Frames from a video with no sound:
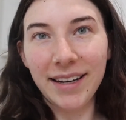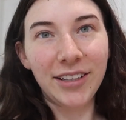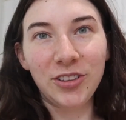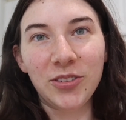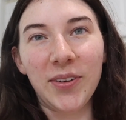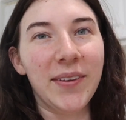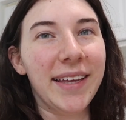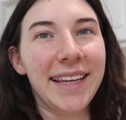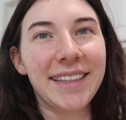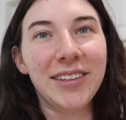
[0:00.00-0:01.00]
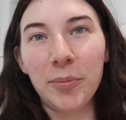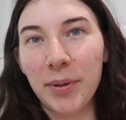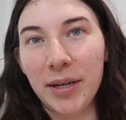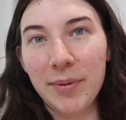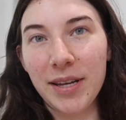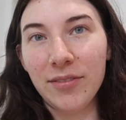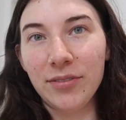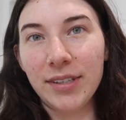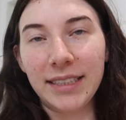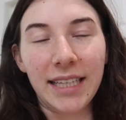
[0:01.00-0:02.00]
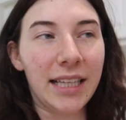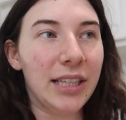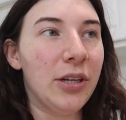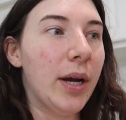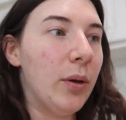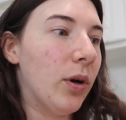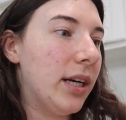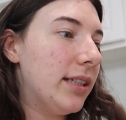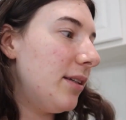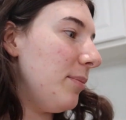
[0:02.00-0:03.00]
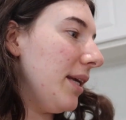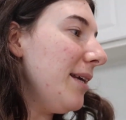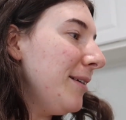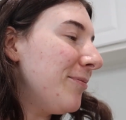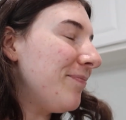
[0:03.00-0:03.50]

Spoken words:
And I just felt like the epitome of exactly who I wanted to be.